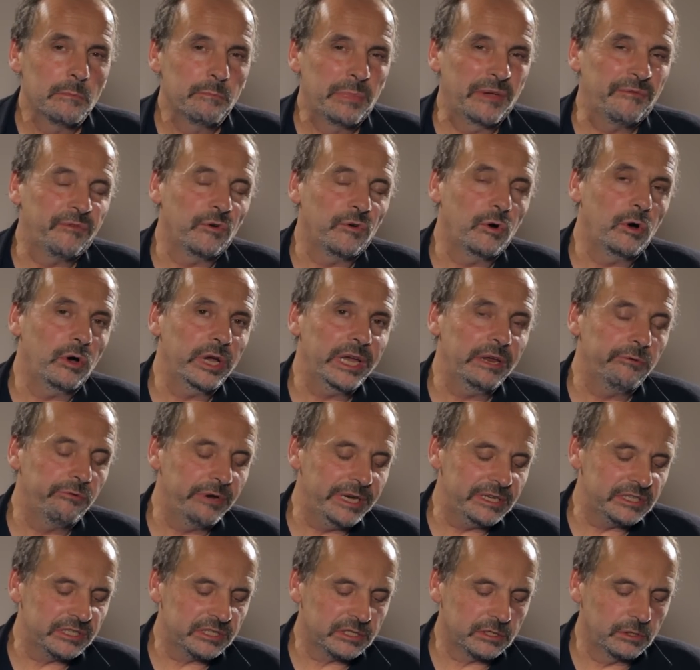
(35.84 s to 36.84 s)
Before he
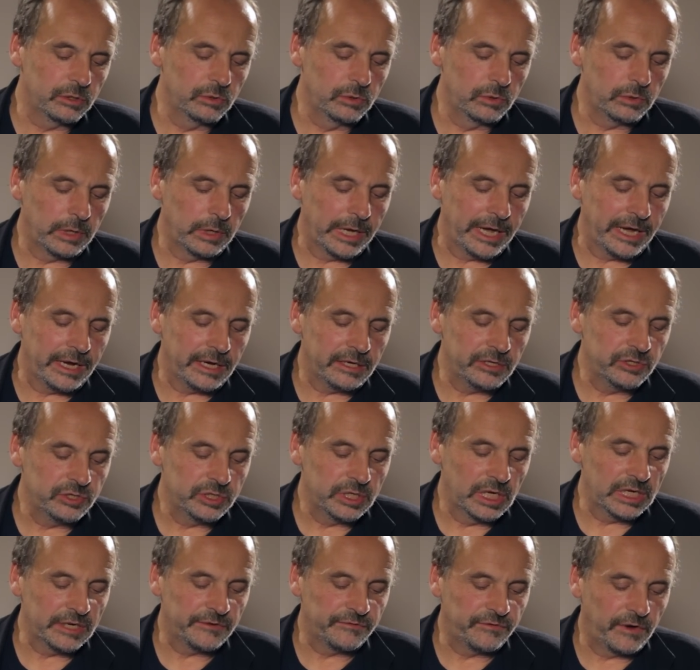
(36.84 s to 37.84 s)
reached school
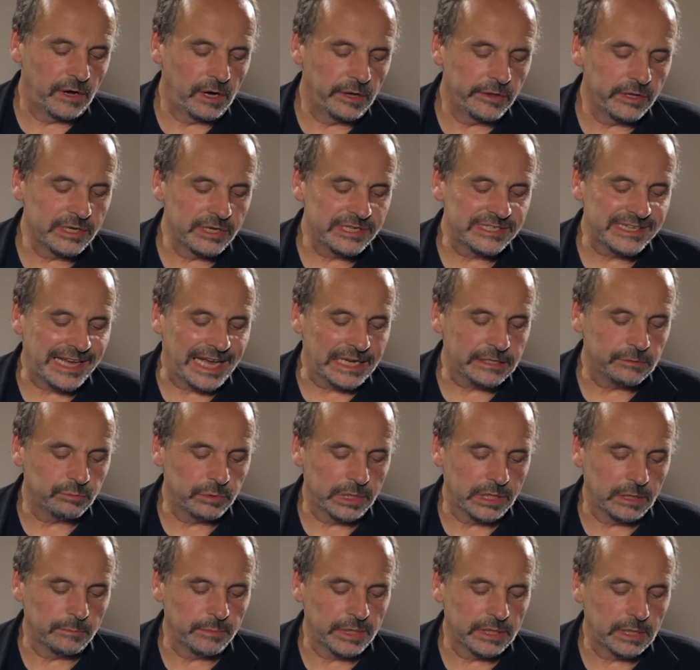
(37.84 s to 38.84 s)
age, his father sat
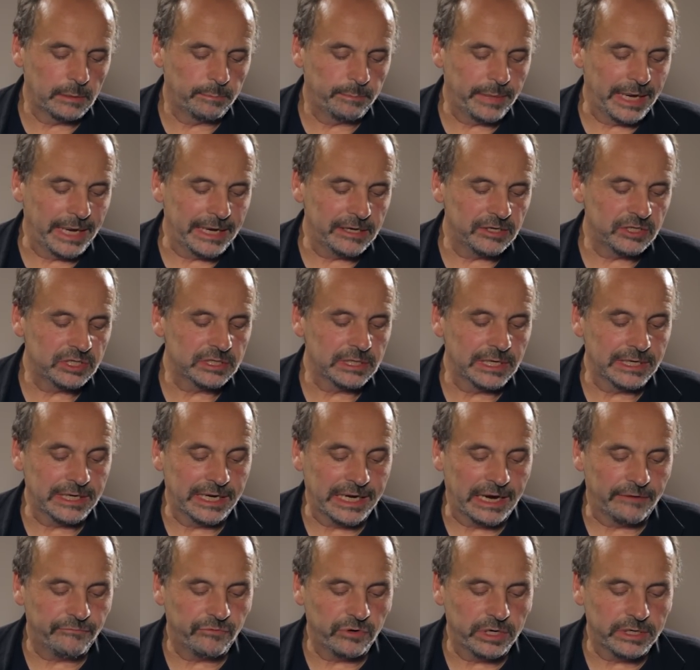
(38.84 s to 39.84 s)
with him at the bench
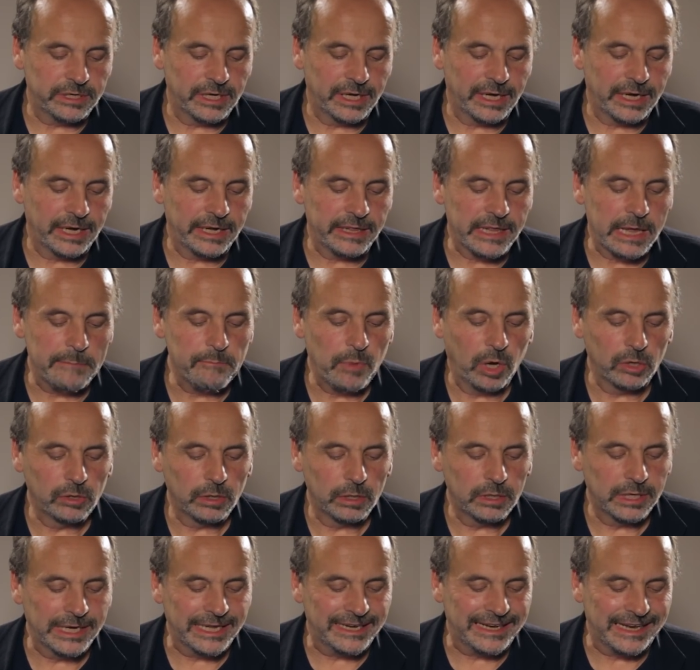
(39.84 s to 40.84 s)
nearly every day. They
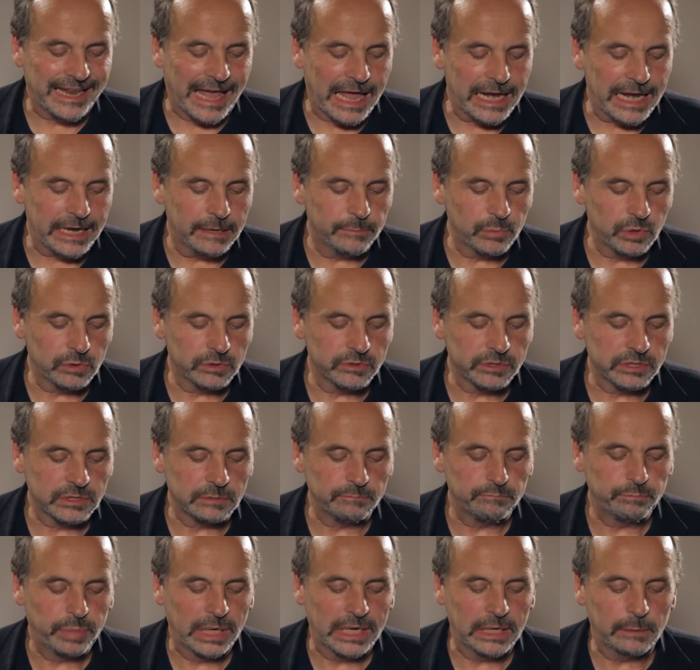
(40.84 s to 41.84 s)
modelled little animals
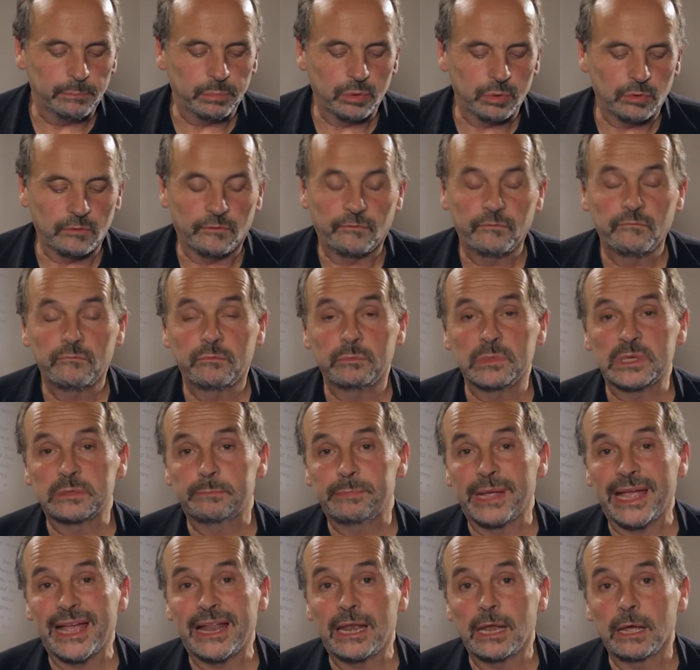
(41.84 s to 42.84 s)
and people from
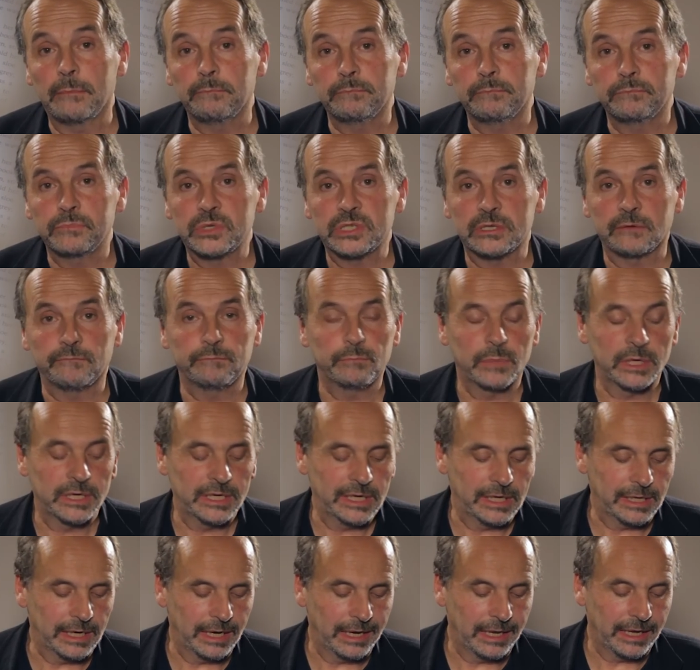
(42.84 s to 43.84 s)
spare lumps of
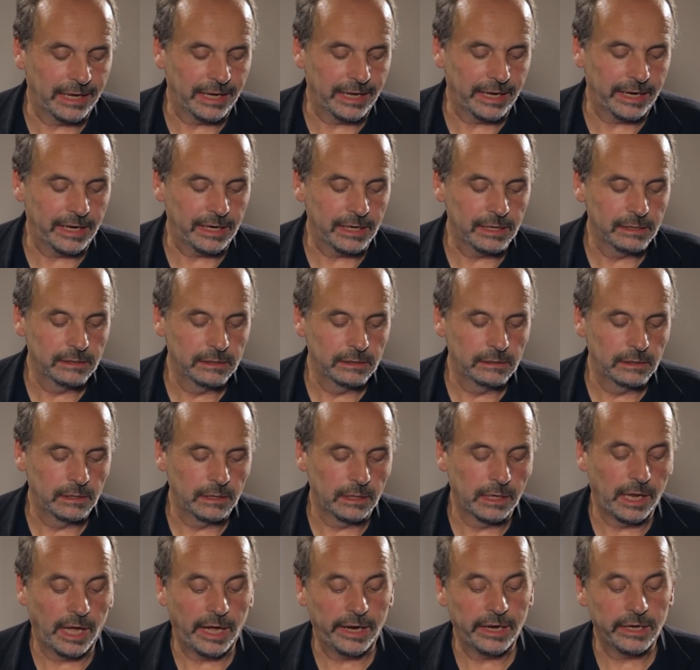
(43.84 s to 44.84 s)
muddy clay.
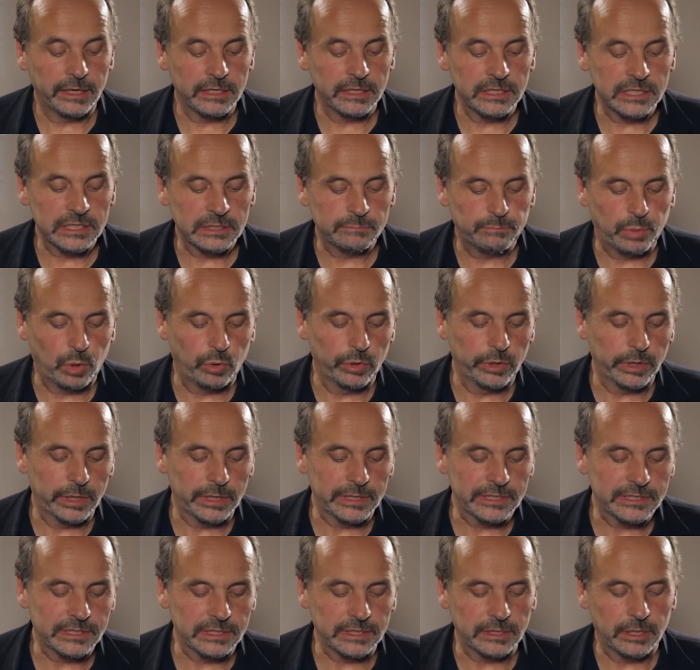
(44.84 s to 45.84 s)
Lions,
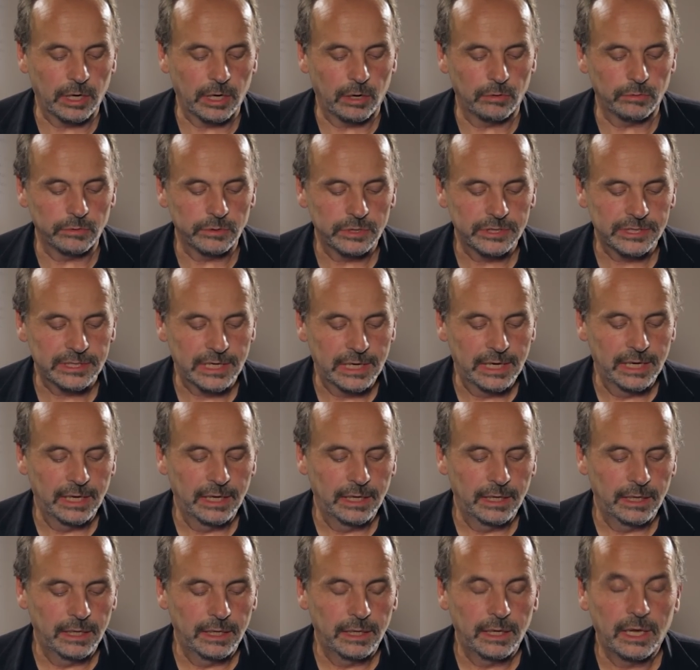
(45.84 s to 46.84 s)
boys and goats,
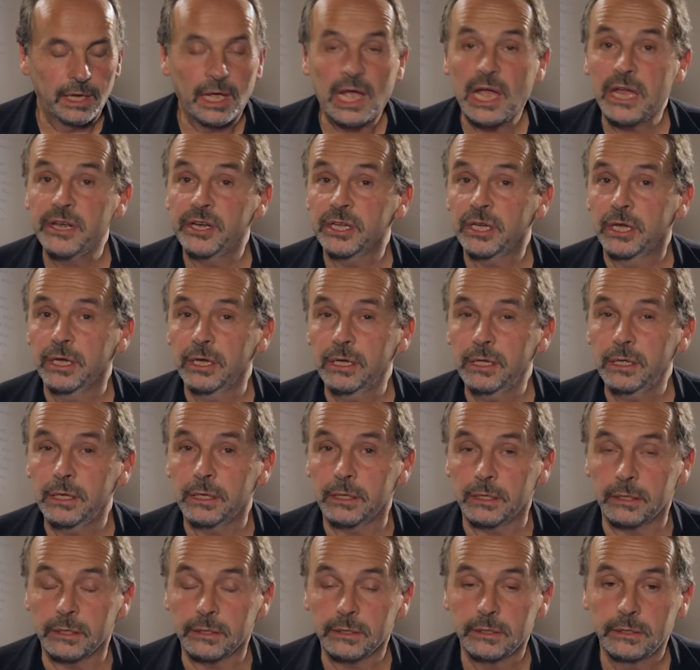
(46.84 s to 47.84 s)
and a
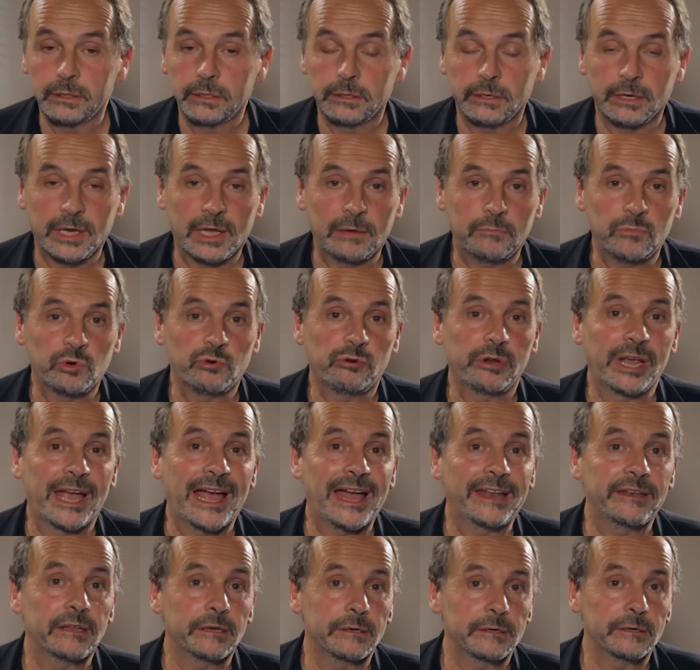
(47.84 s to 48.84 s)
girl named
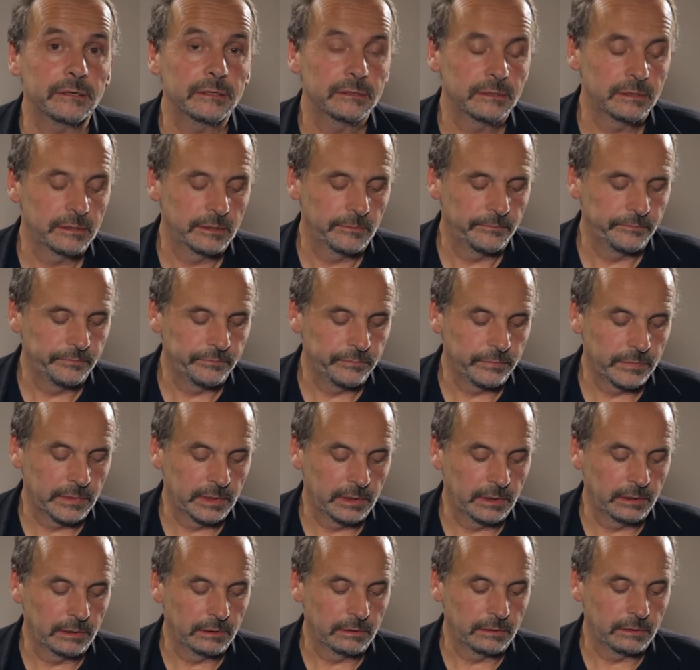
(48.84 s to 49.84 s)
Rhiannon,
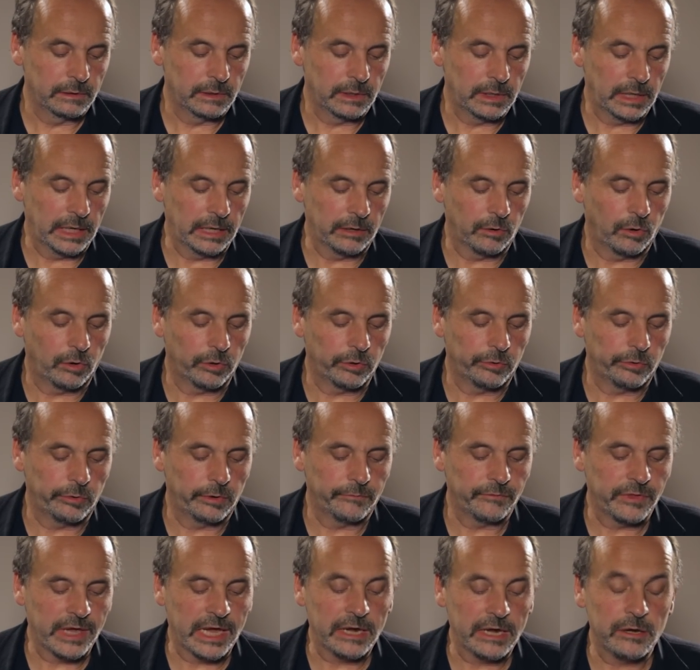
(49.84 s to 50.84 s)
in honour
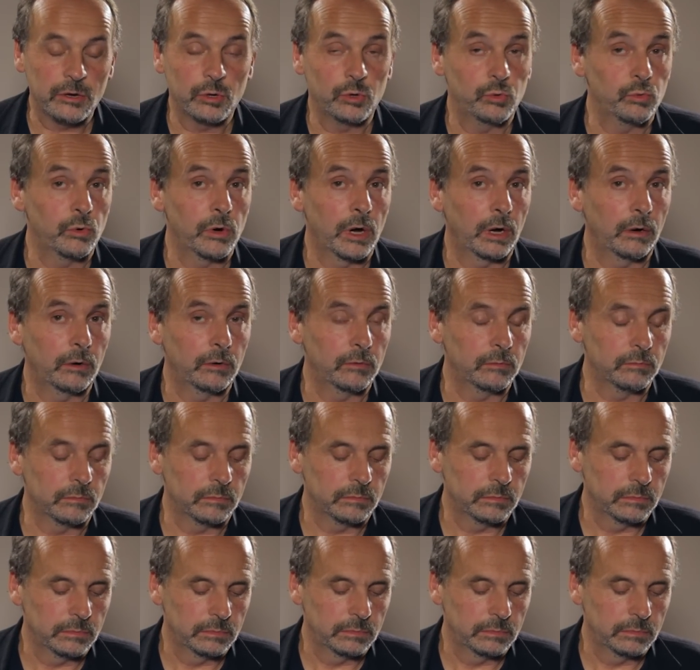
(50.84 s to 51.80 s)
of their new home.